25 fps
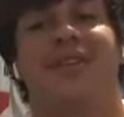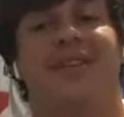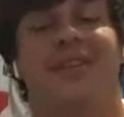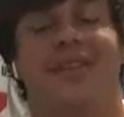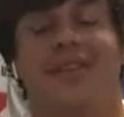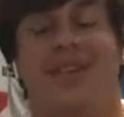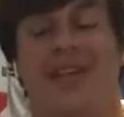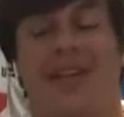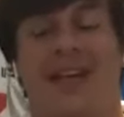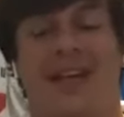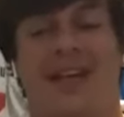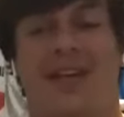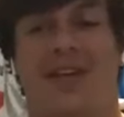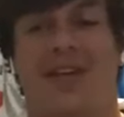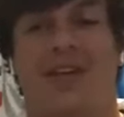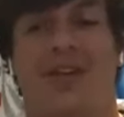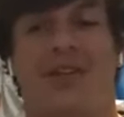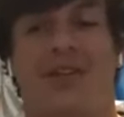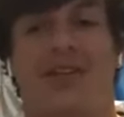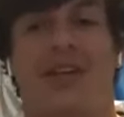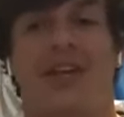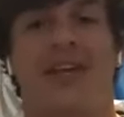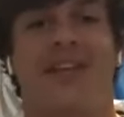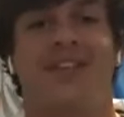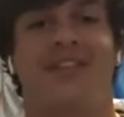they had
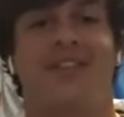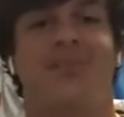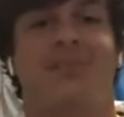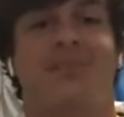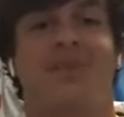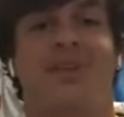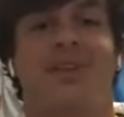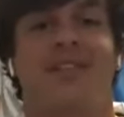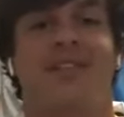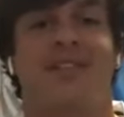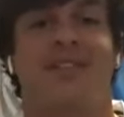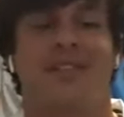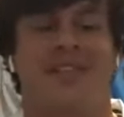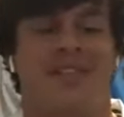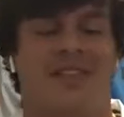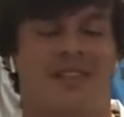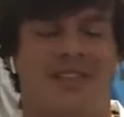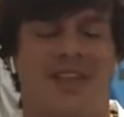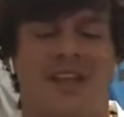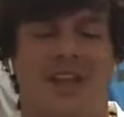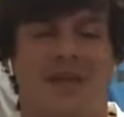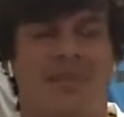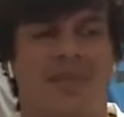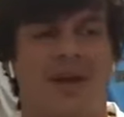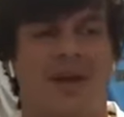called Cajun pizza. It was
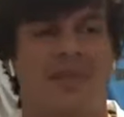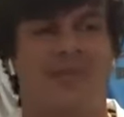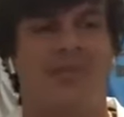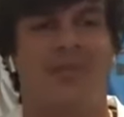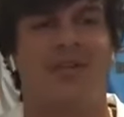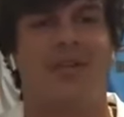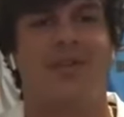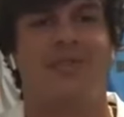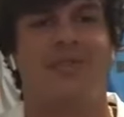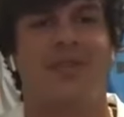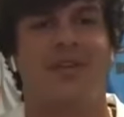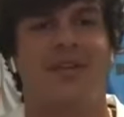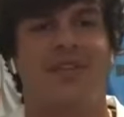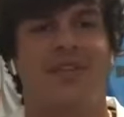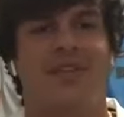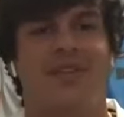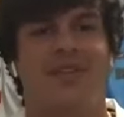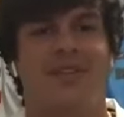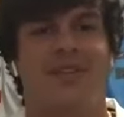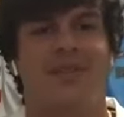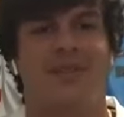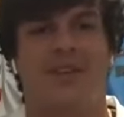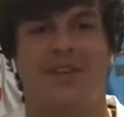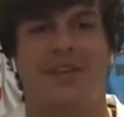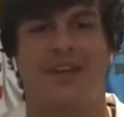like a pepperoni
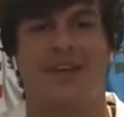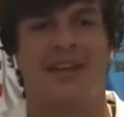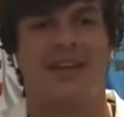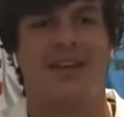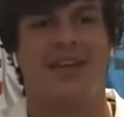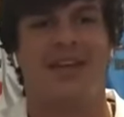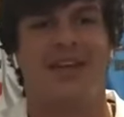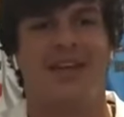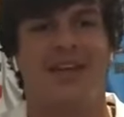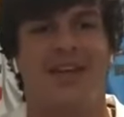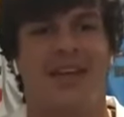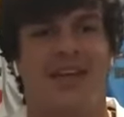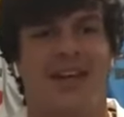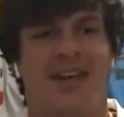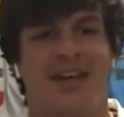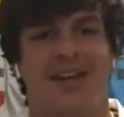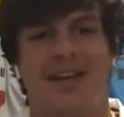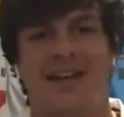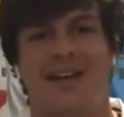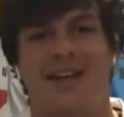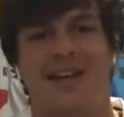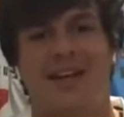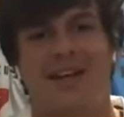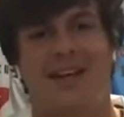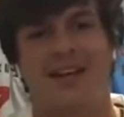pizza with a kick, and it had
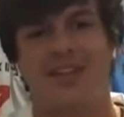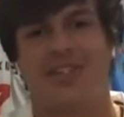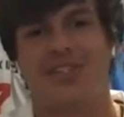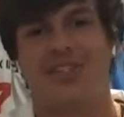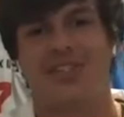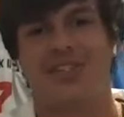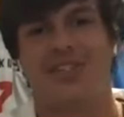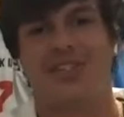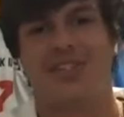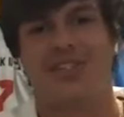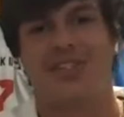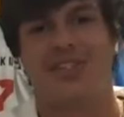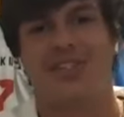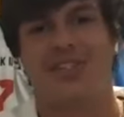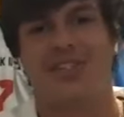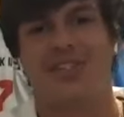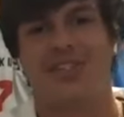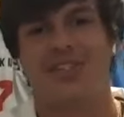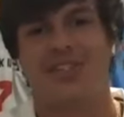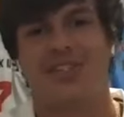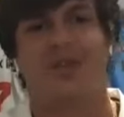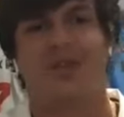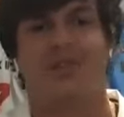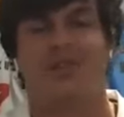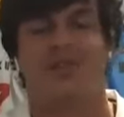
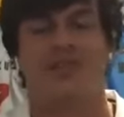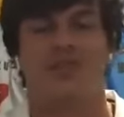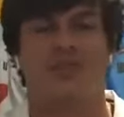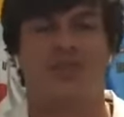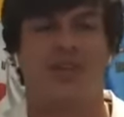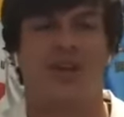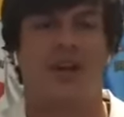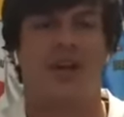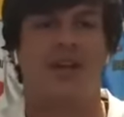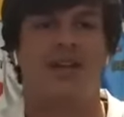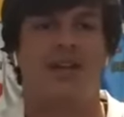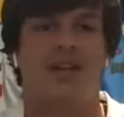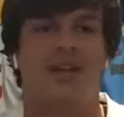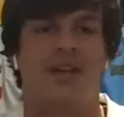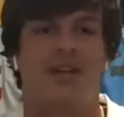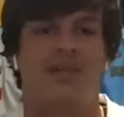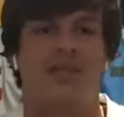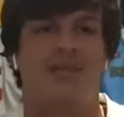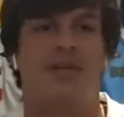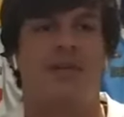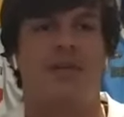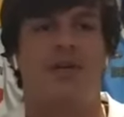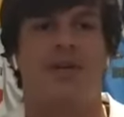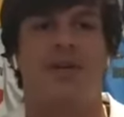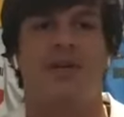chicken and sausage grinded
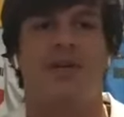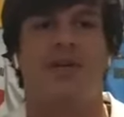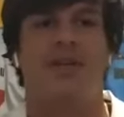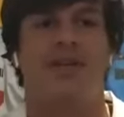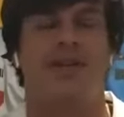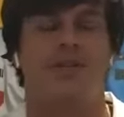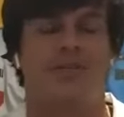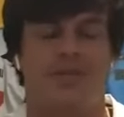up on it.